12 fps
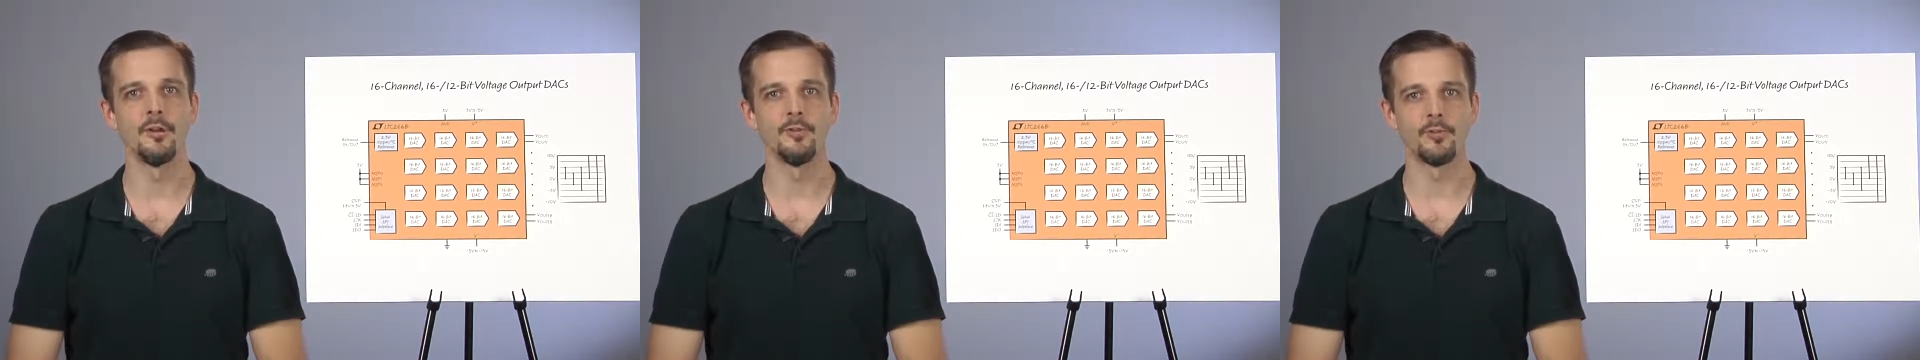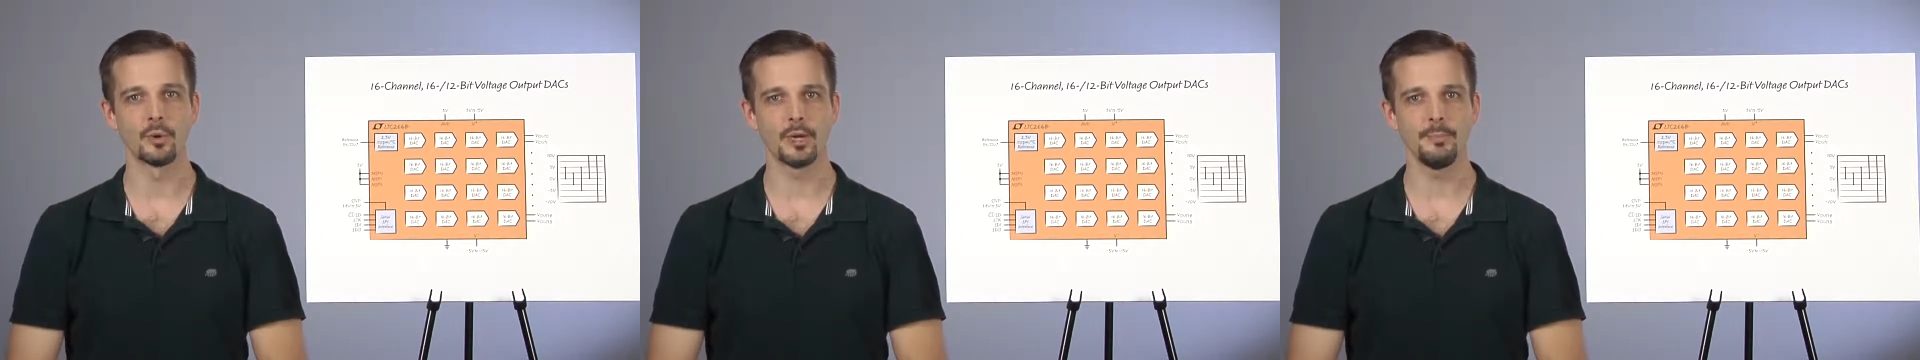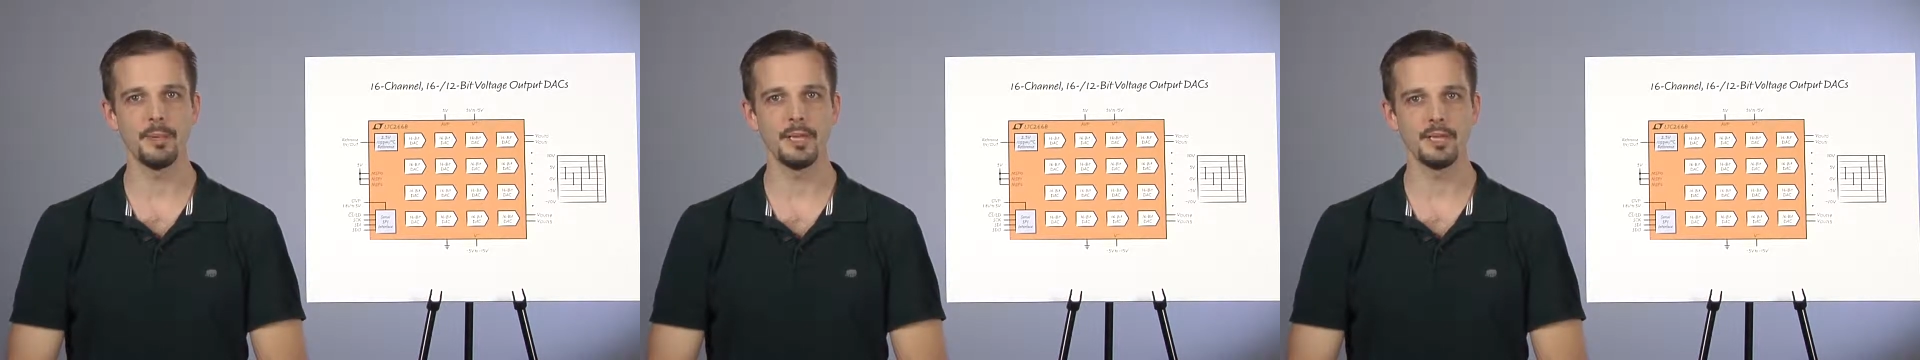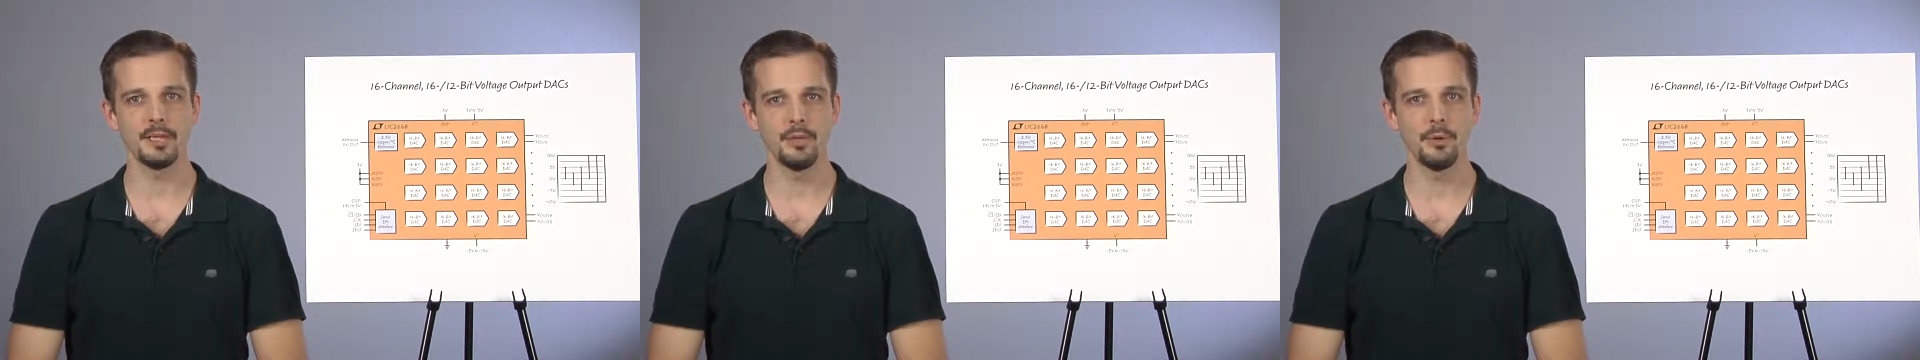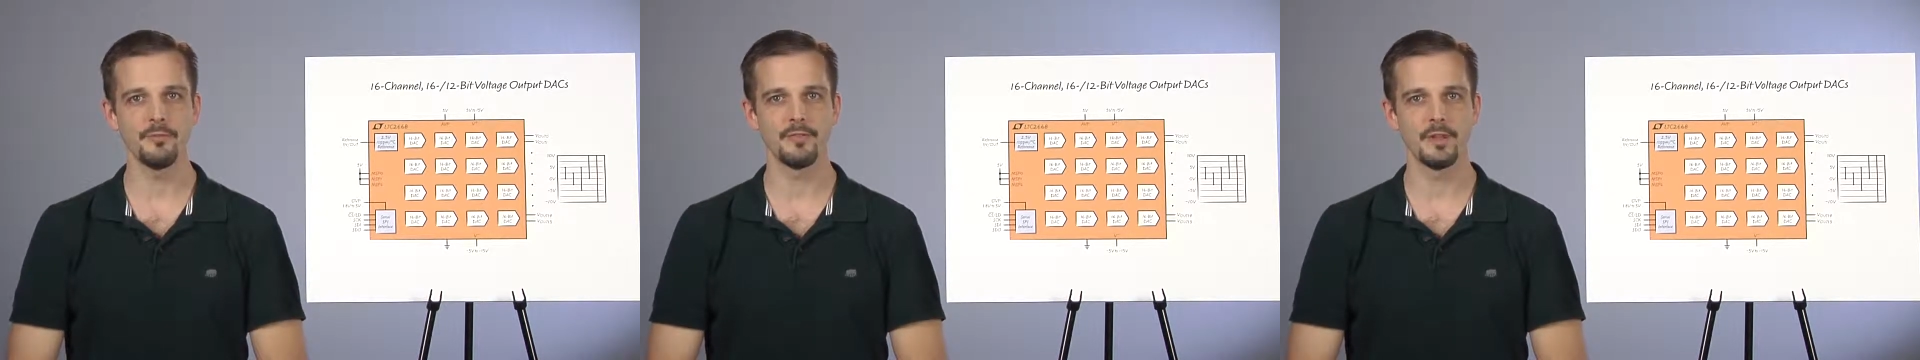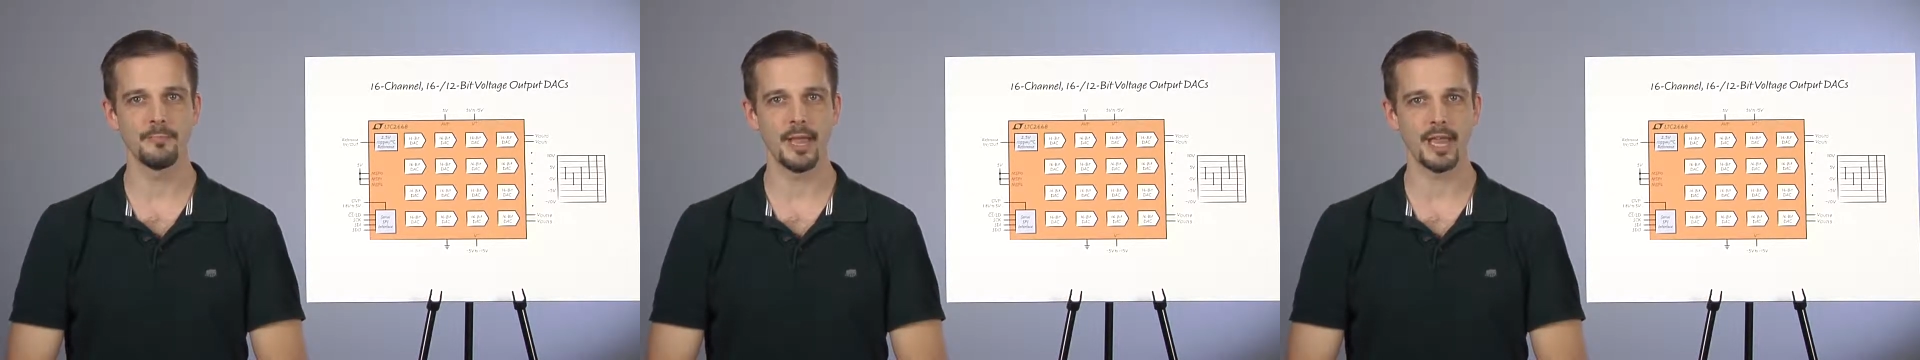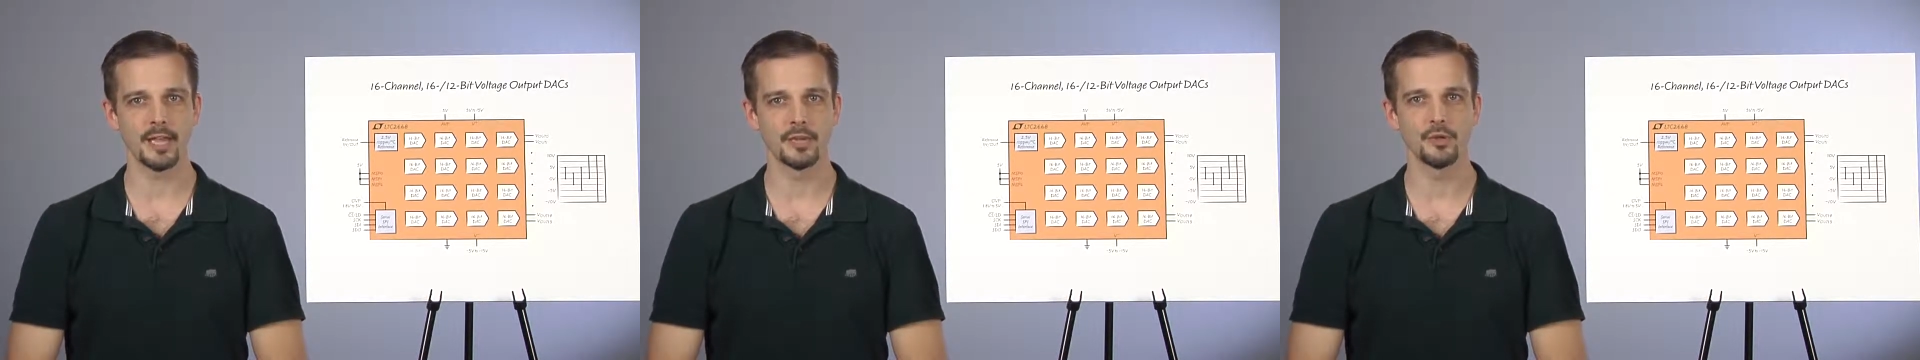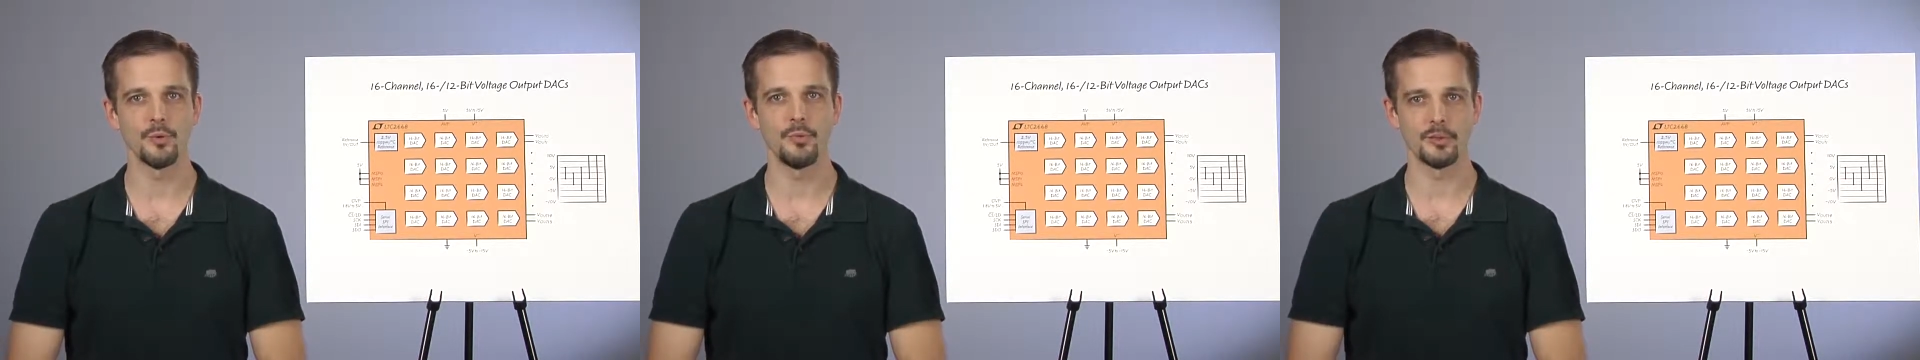40-pin QFN
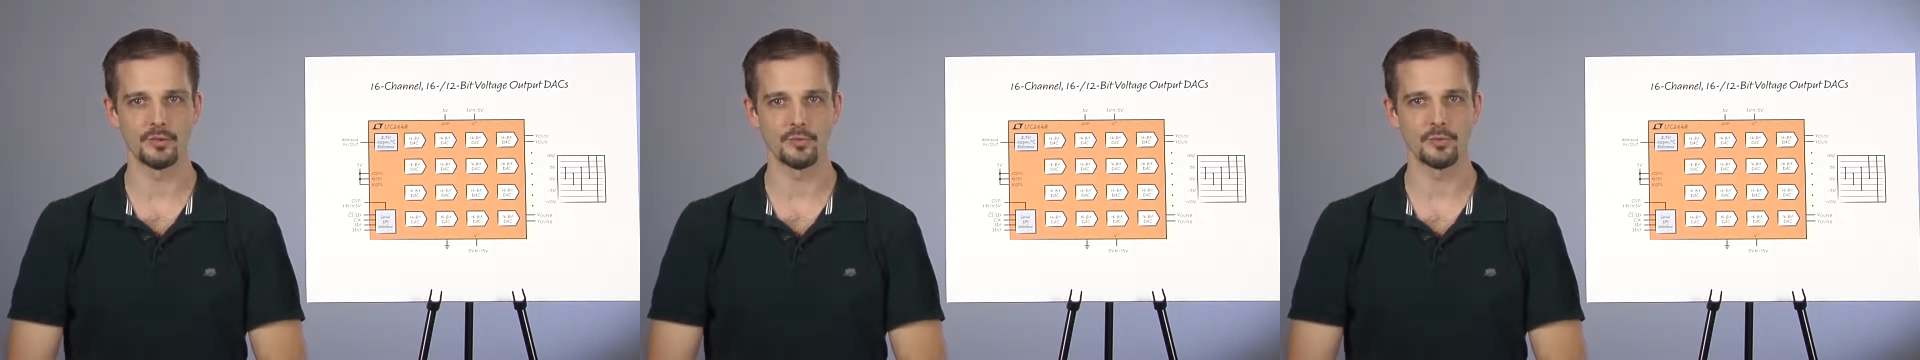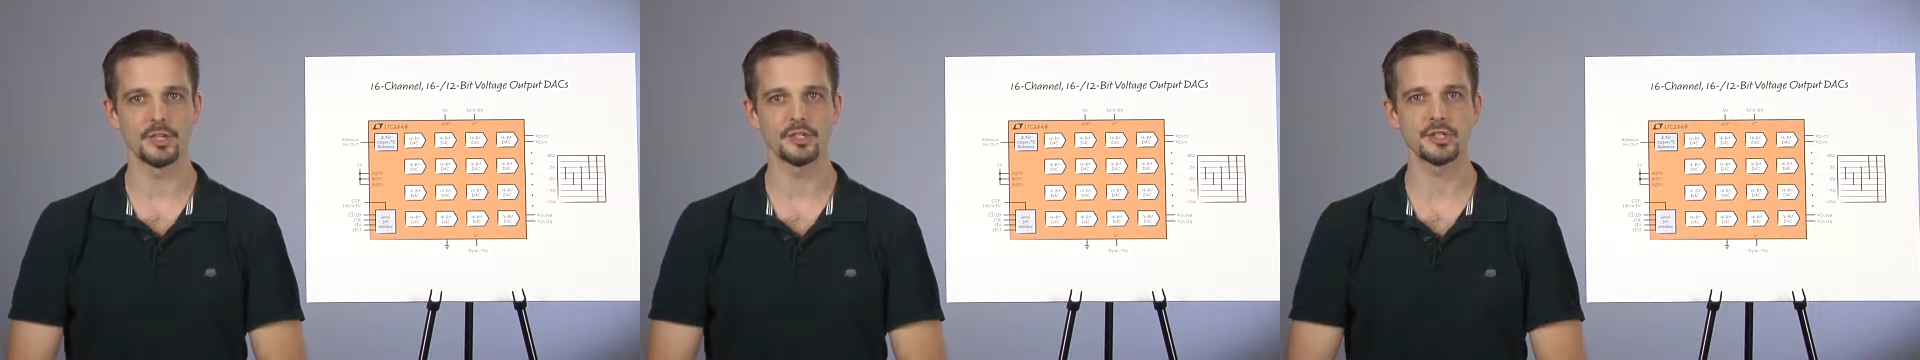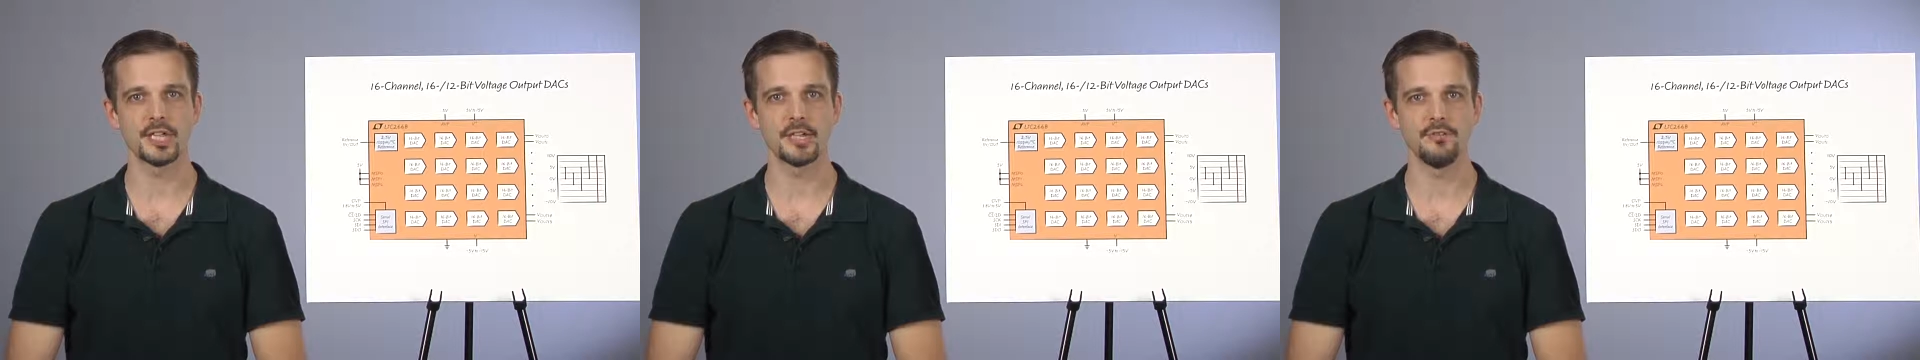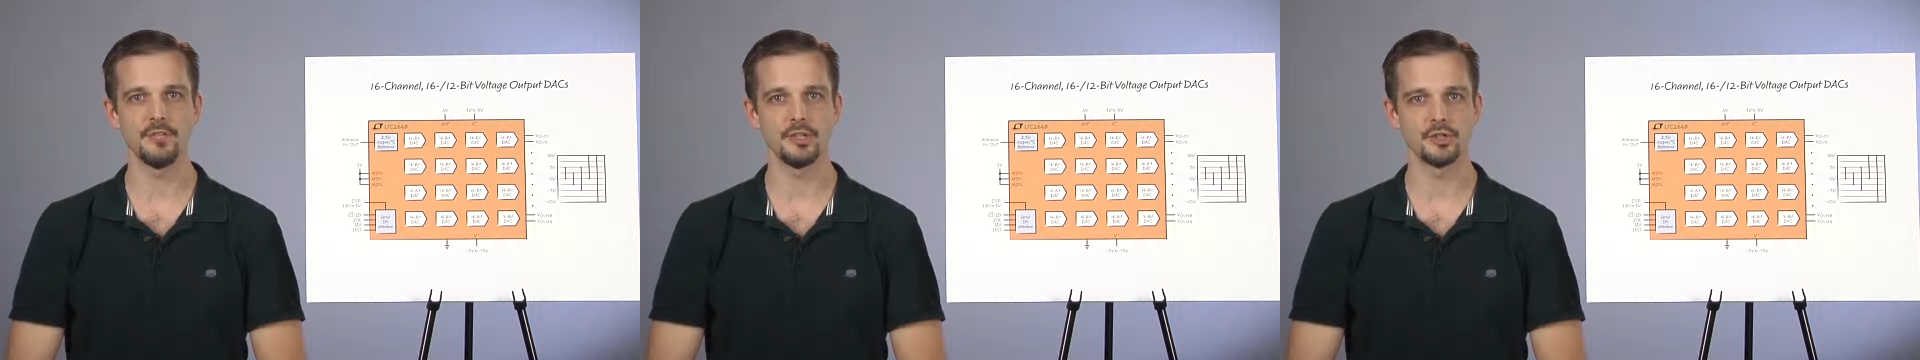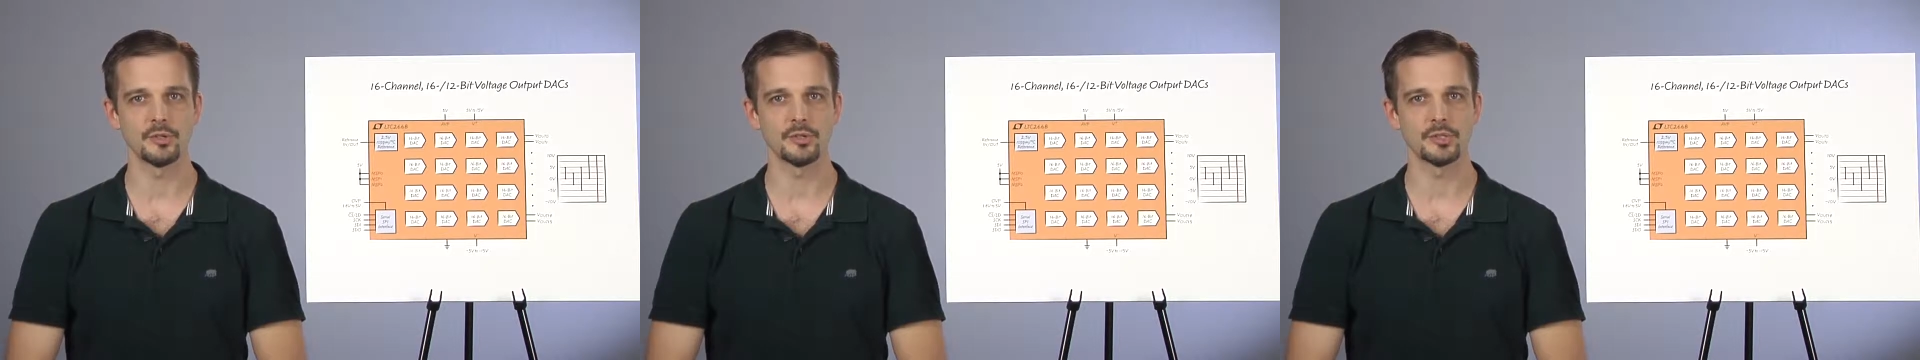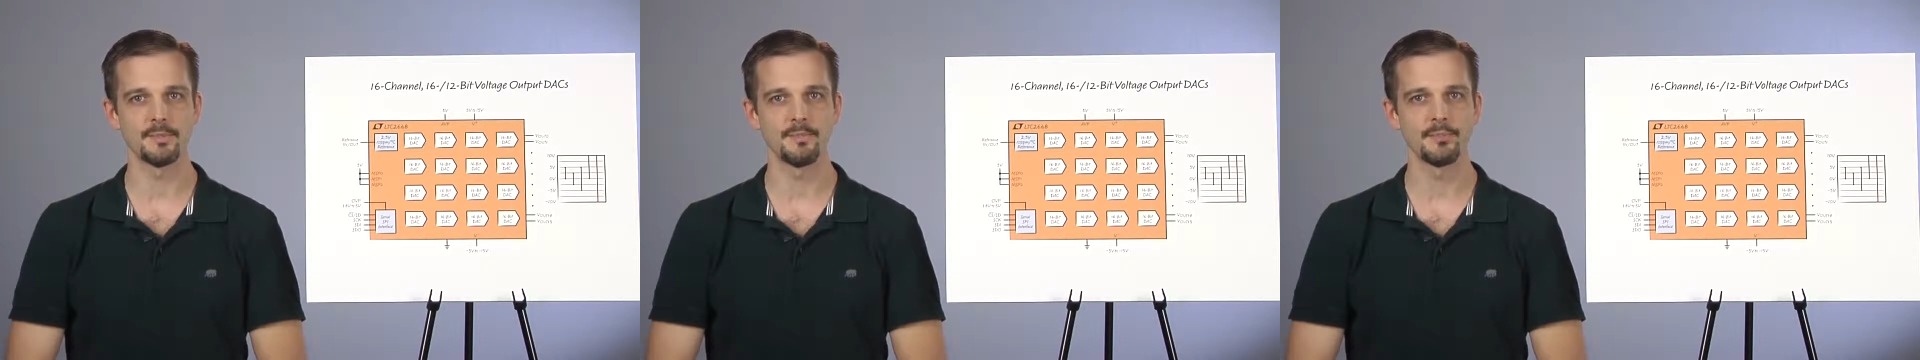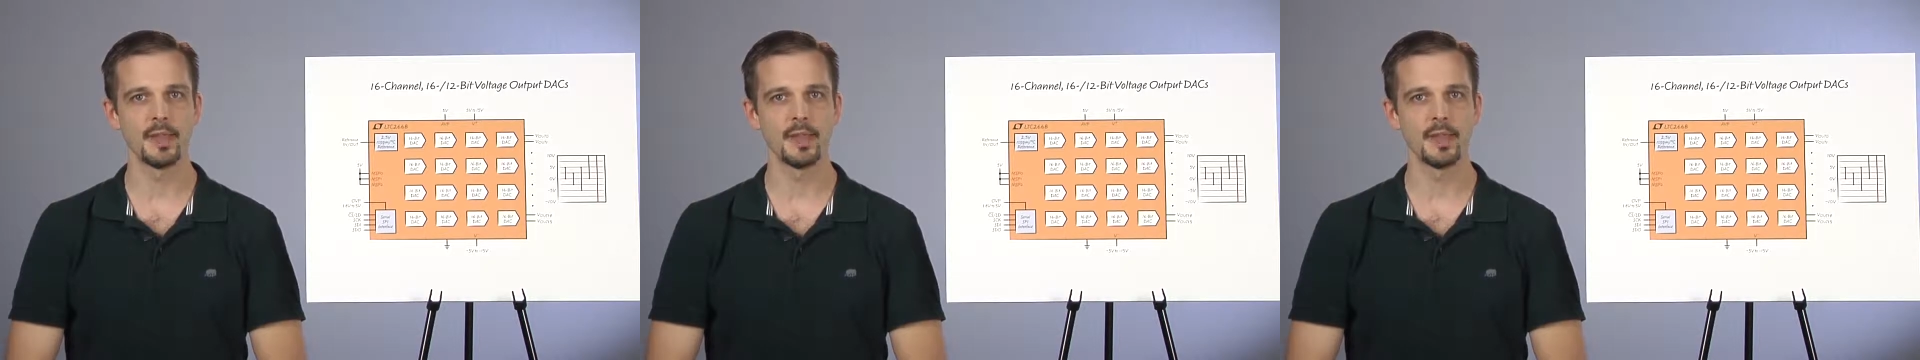package with a rich set of features.